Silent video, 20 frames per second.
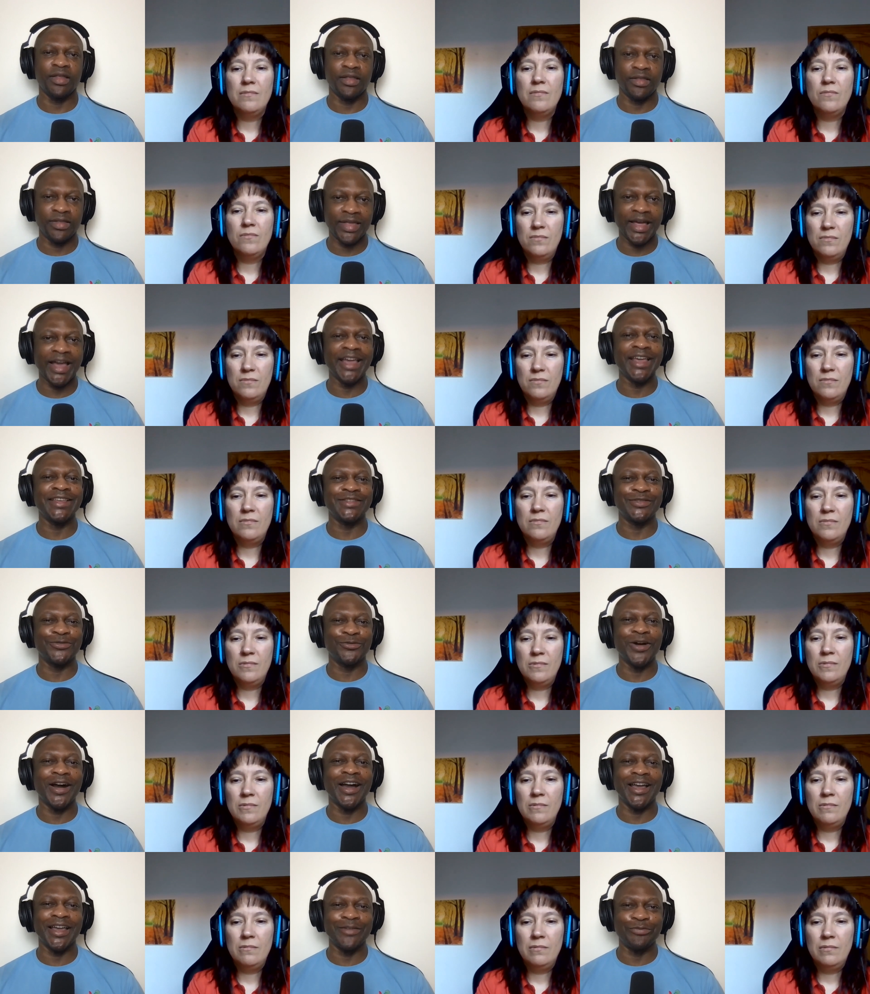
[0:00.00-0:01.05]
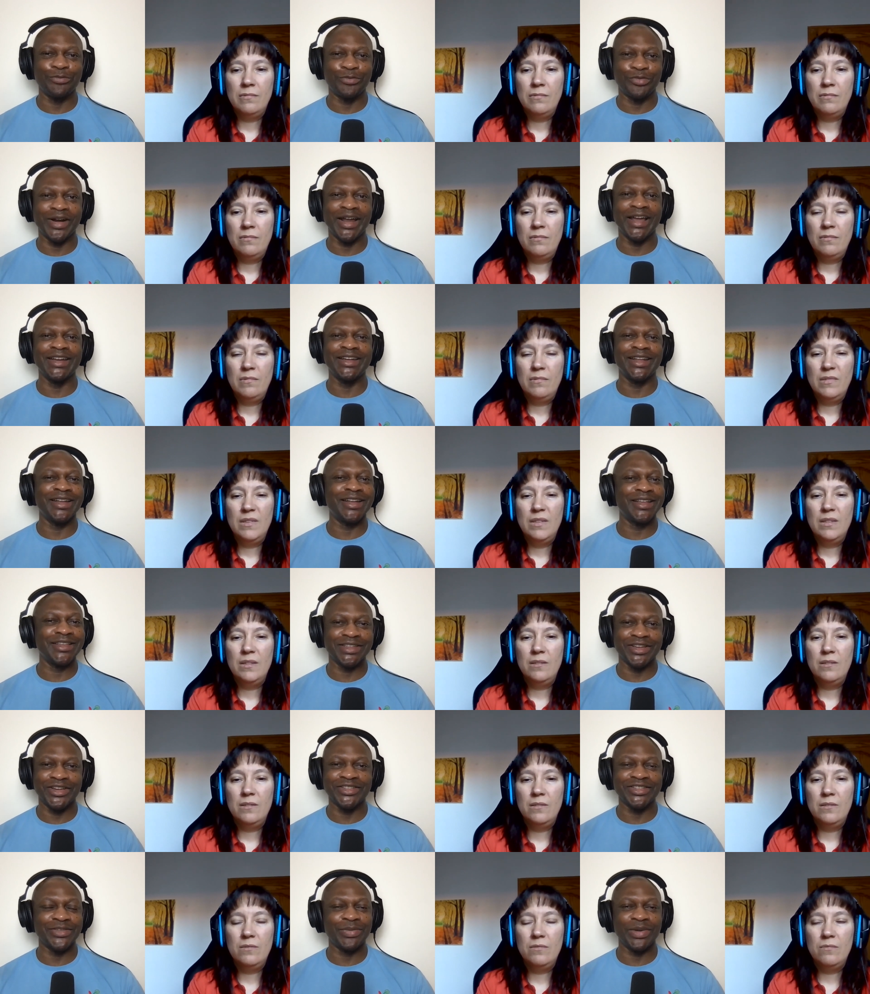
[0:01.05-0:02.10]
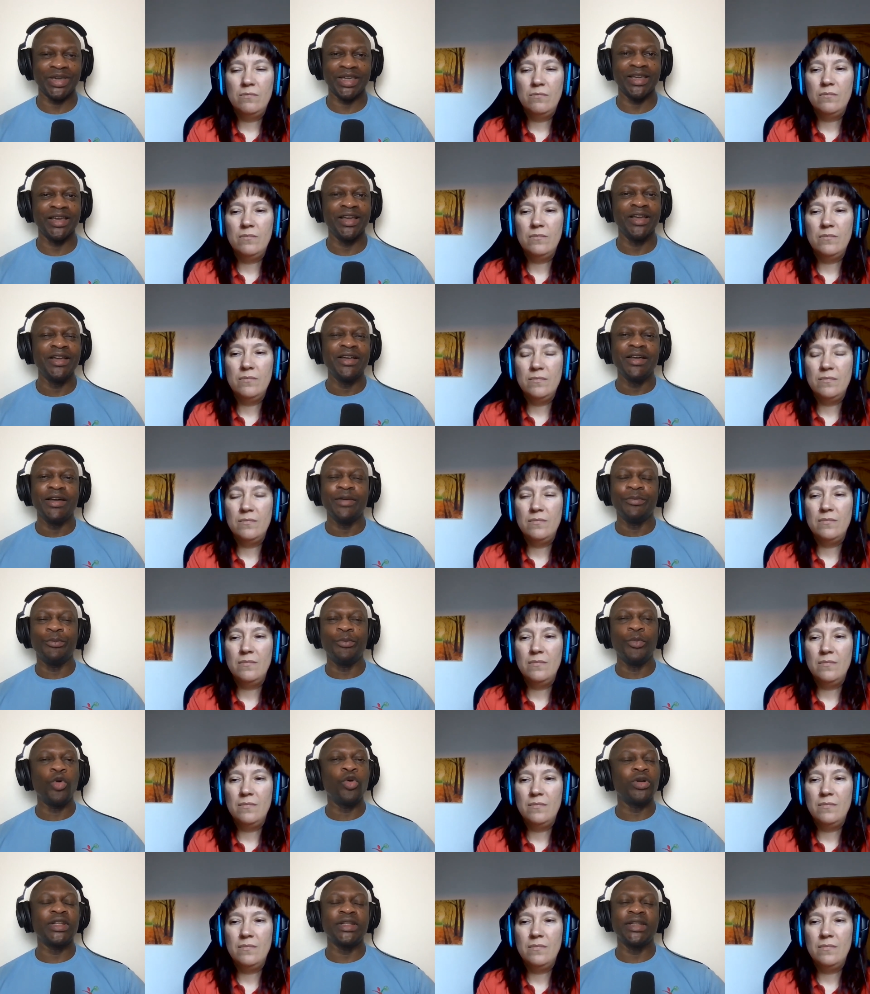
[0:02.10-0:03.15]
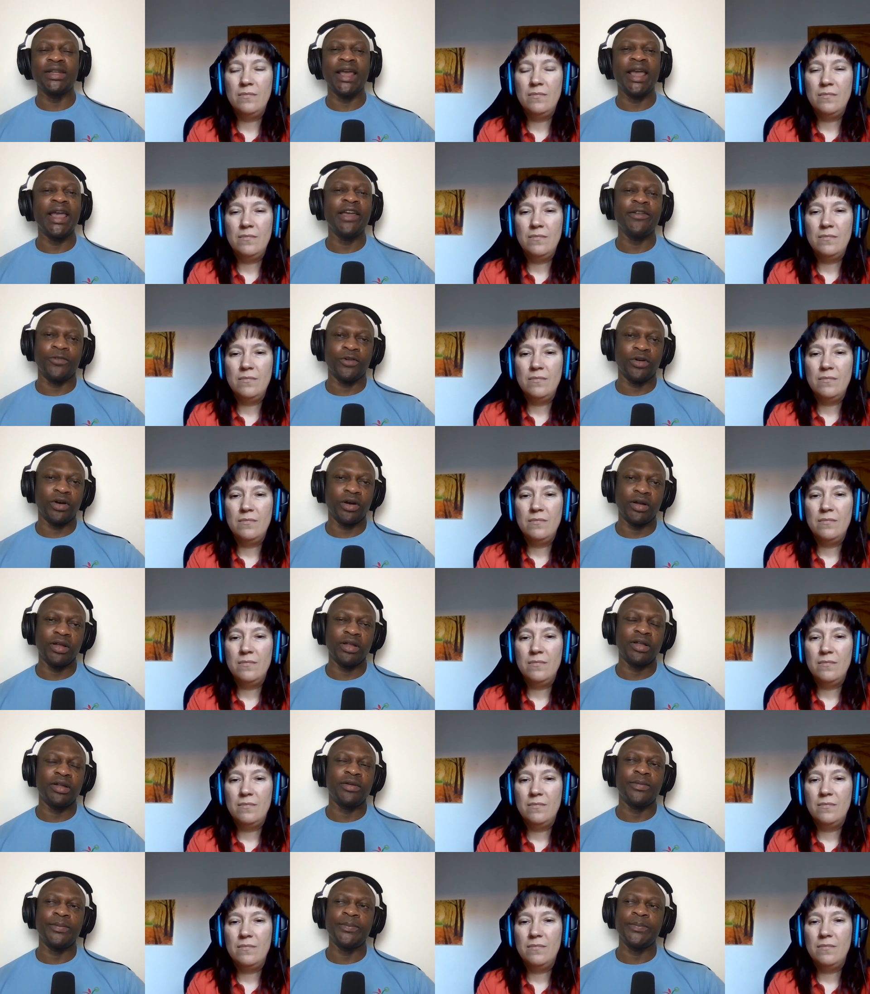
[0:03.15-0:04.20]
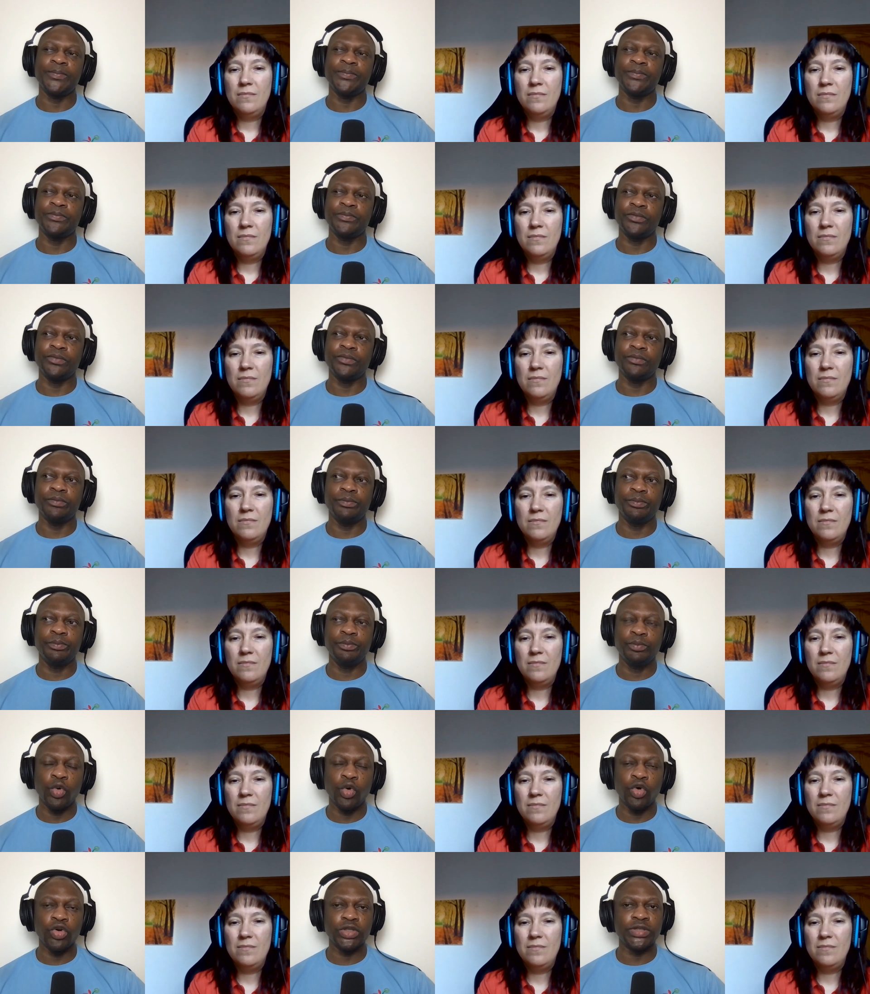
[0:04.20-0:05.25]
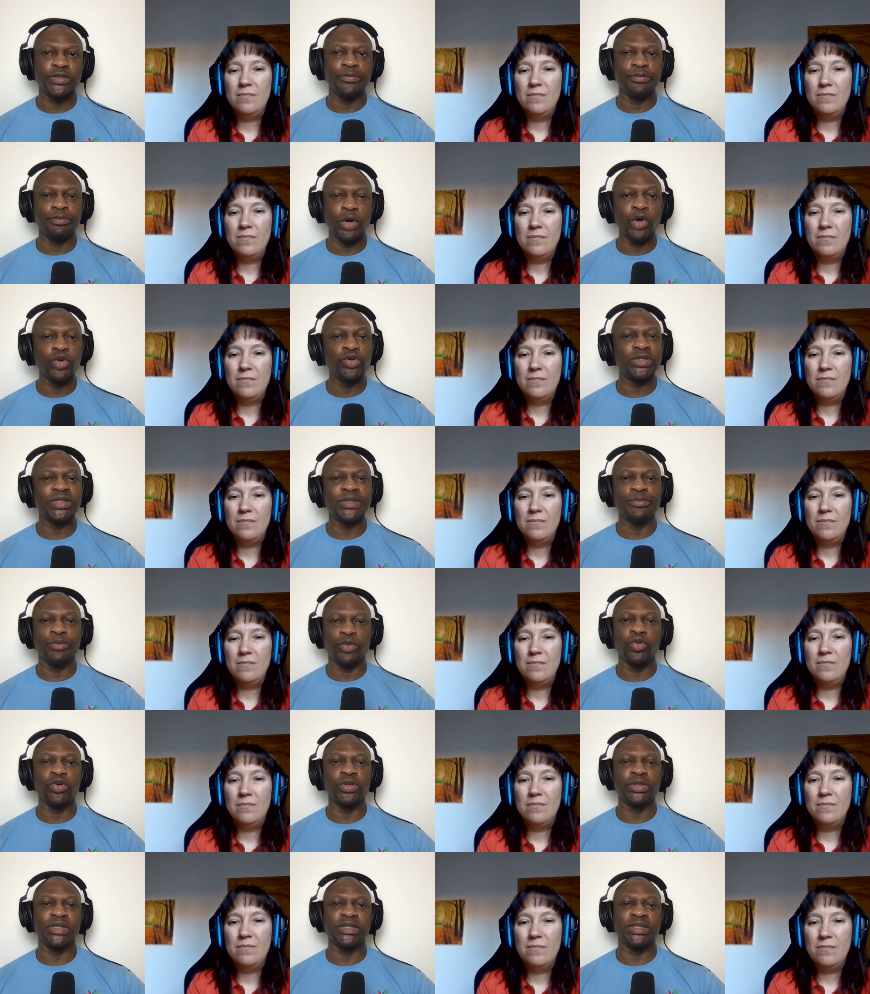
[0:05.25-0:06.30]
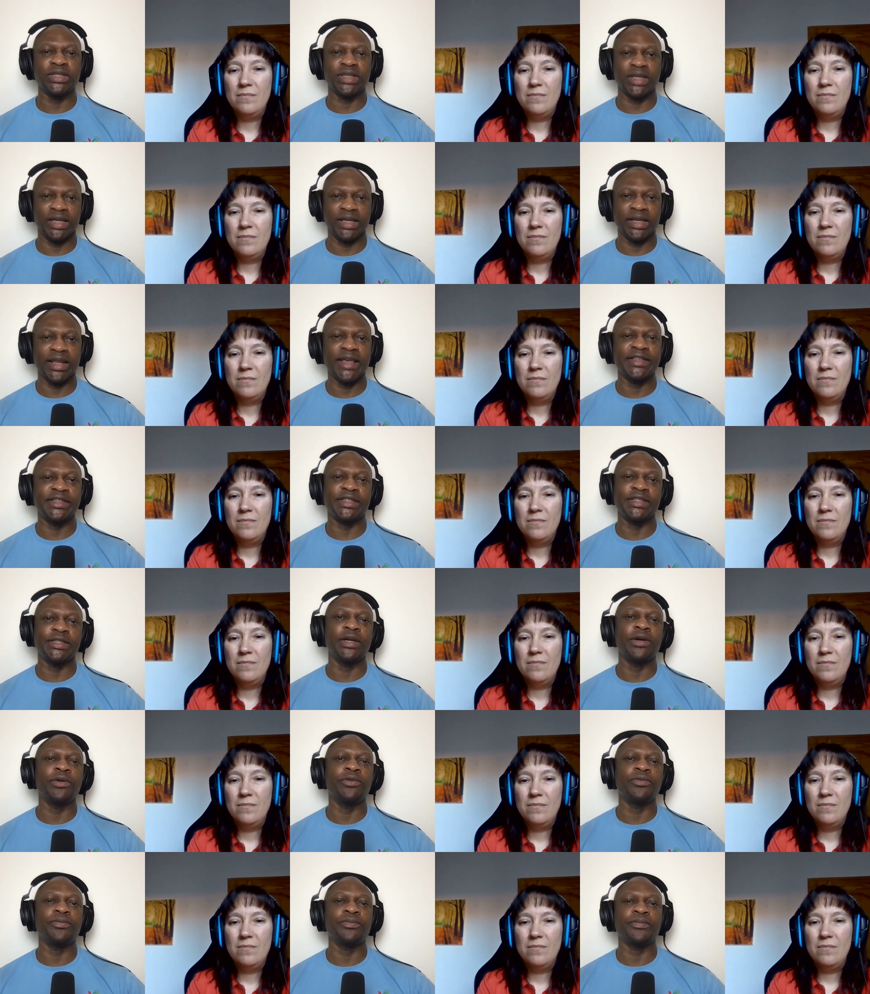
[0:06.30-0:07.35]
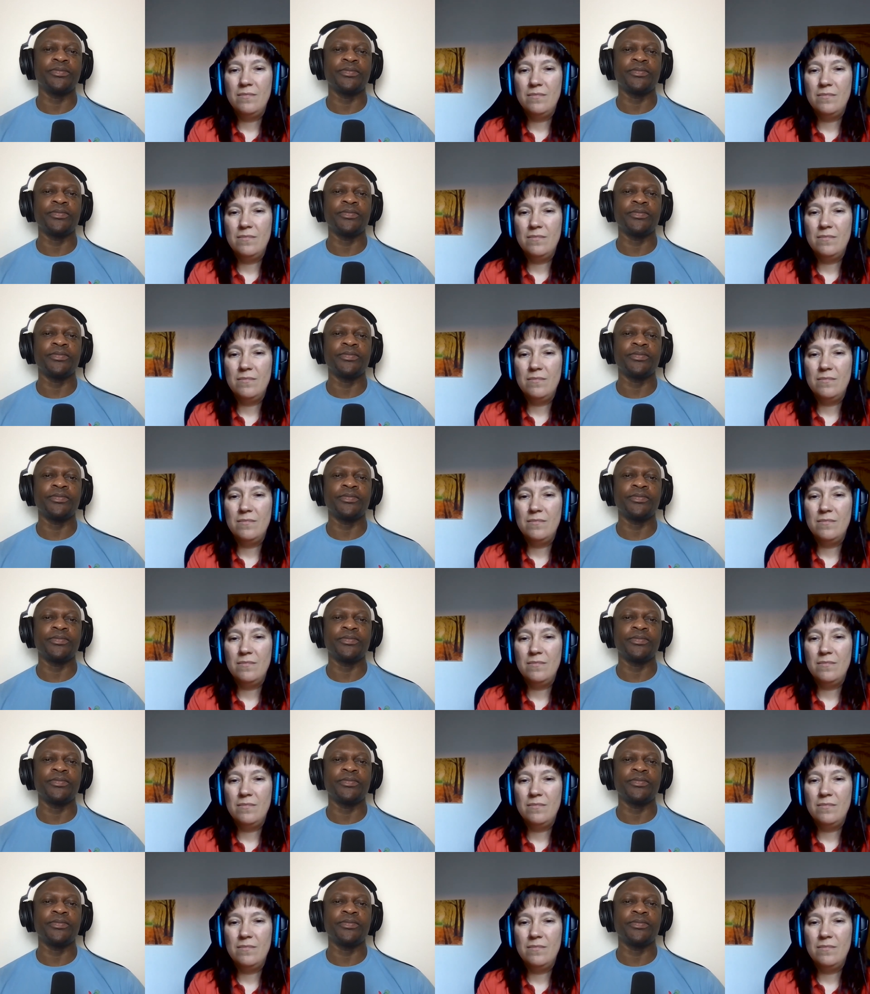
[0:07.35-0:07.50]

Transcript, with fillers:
Speaker 1: that is why branding is going to be more than ever most most important in SEO.